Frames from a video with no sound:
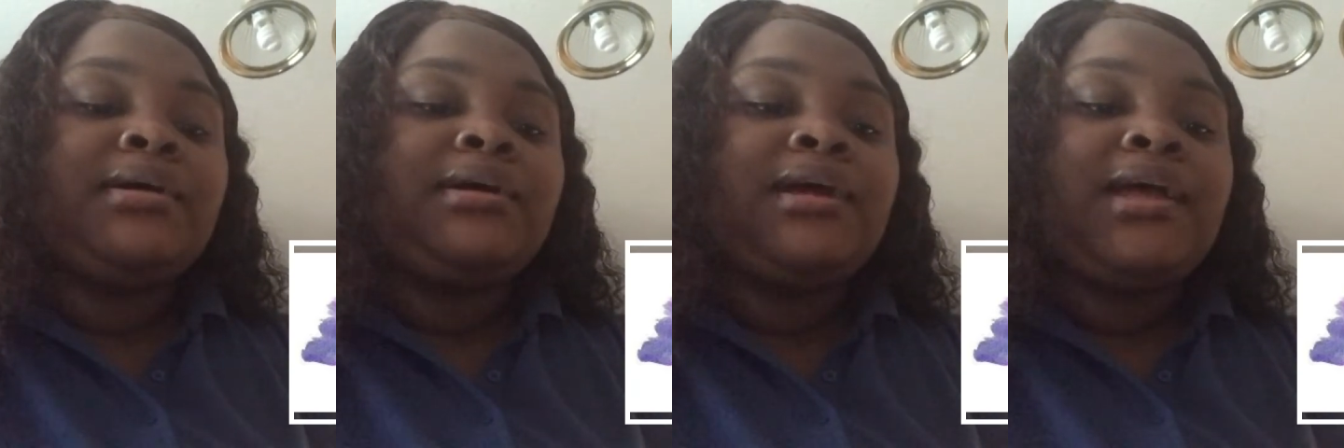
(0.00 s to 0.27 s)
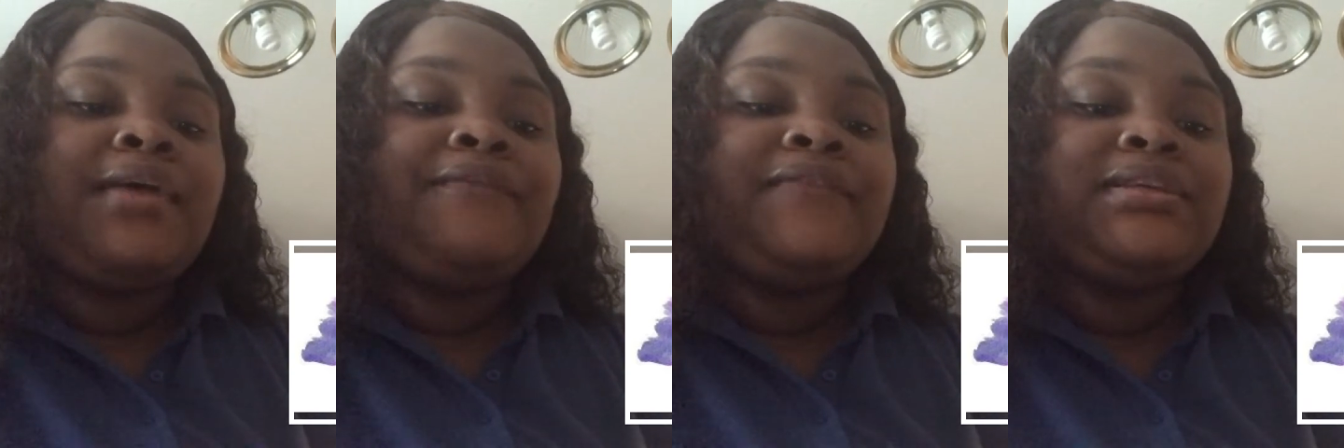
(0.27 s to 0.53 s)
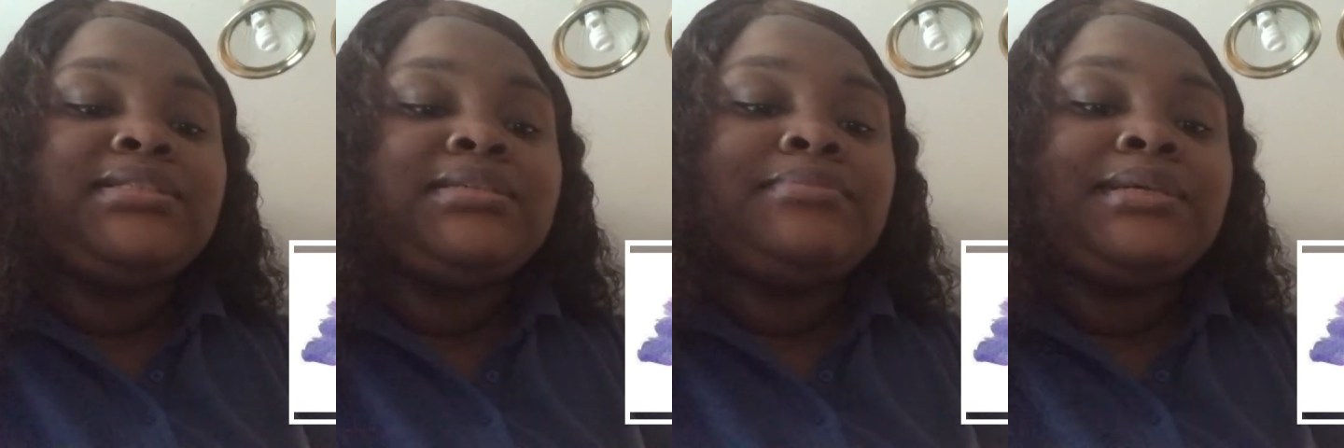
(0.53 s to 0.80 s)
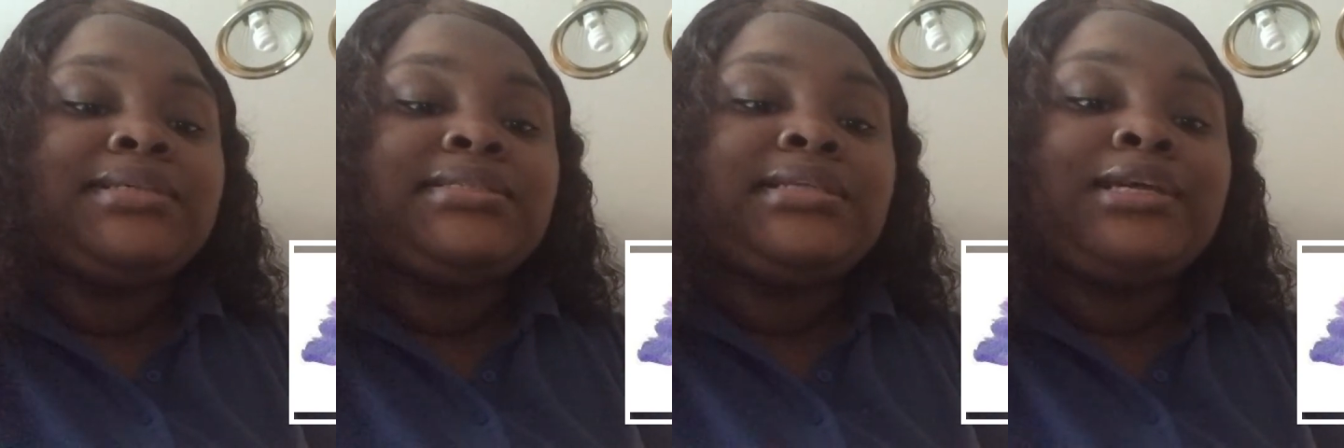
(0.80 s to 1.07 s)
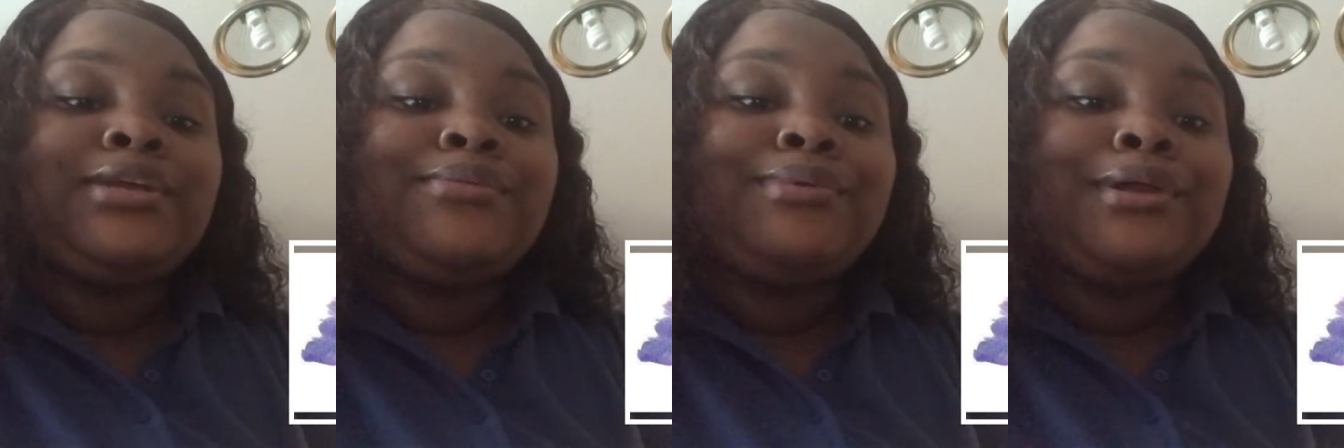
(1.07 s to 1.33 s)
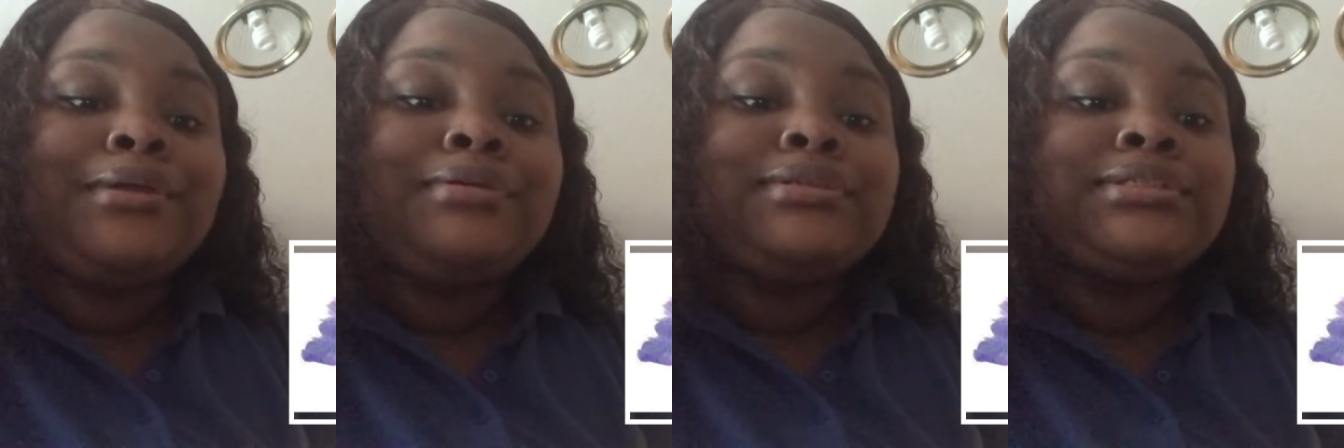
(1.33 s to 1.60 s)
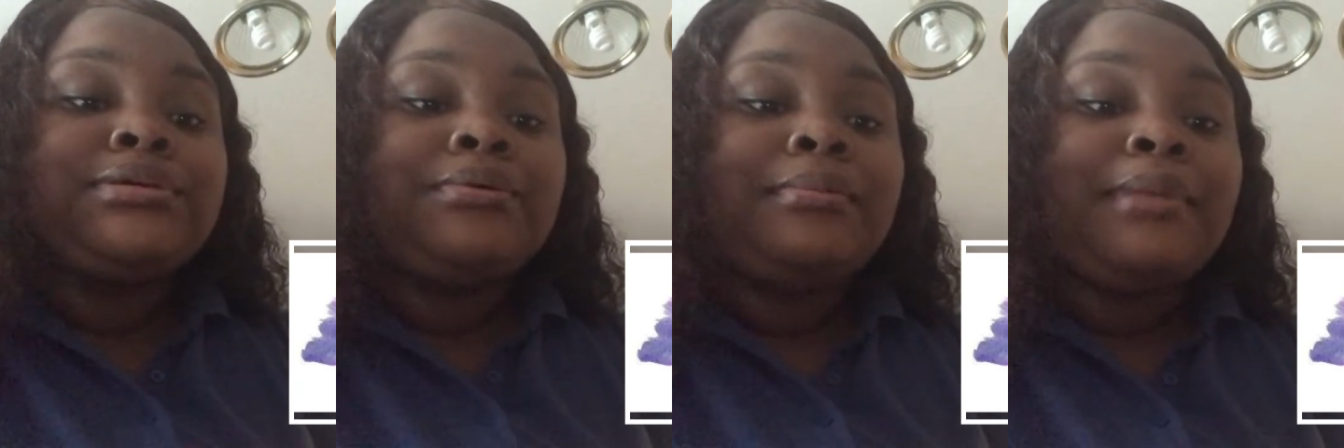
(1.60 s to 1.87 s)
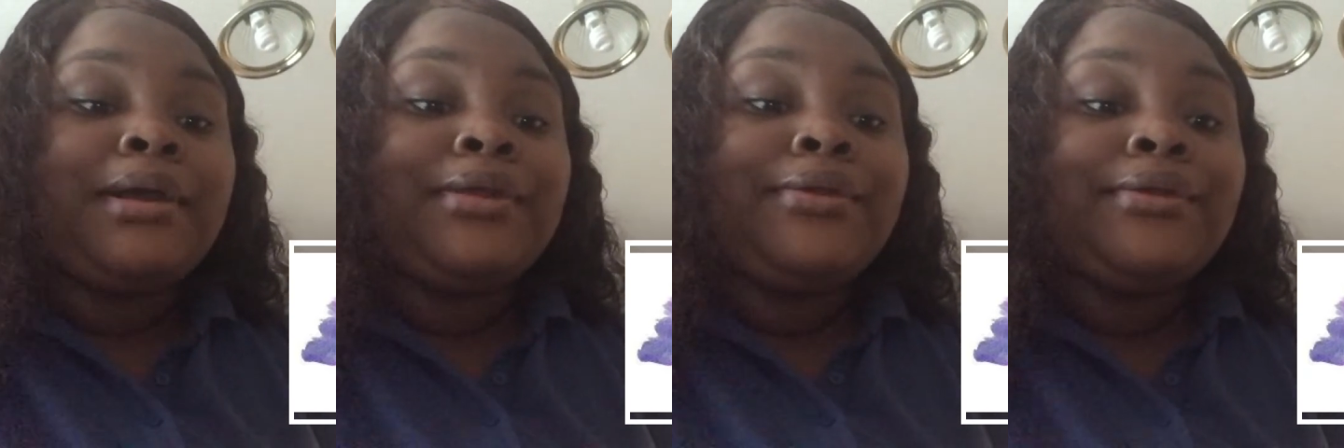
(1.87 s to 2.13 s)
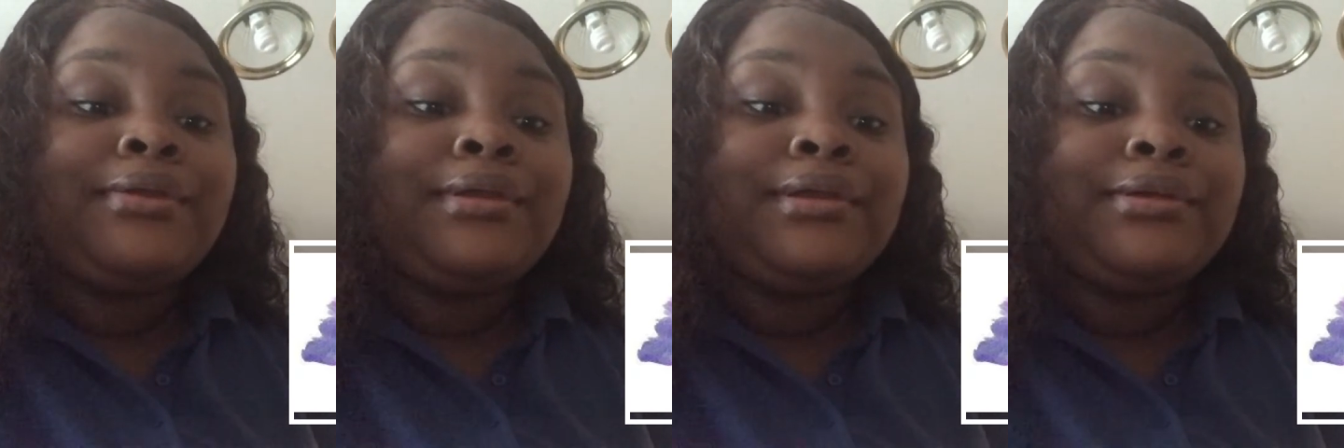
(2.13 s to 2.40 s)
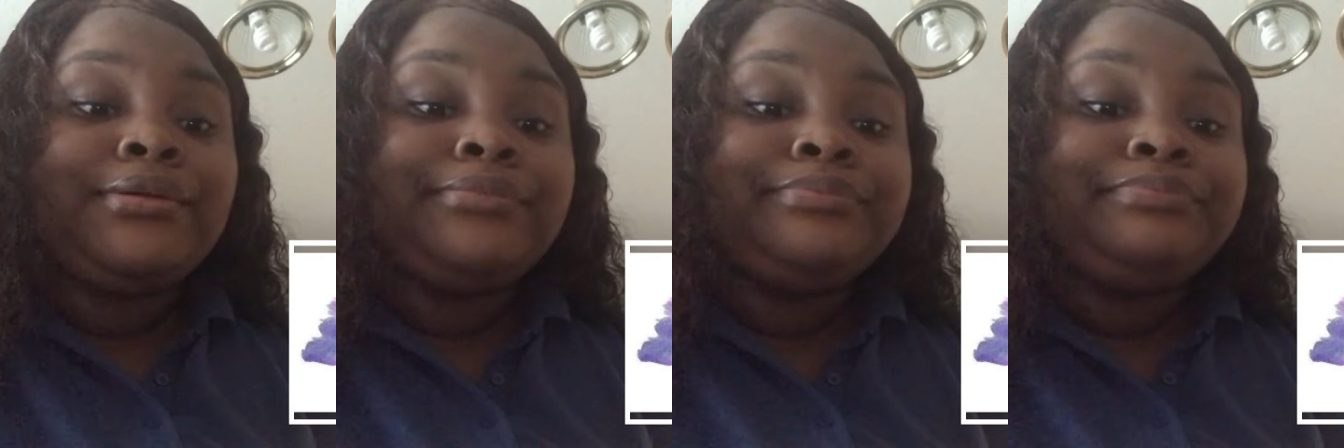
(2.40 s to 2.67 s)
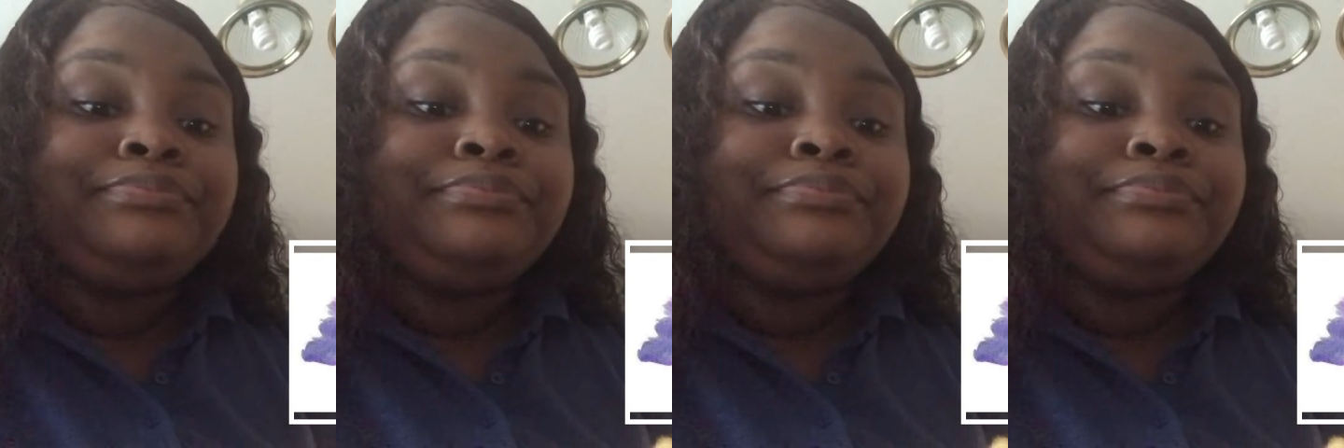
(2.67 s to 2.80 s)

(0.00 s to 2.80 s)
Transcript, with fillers: I have 15 minutes to get to work, so I'm about to hurry up,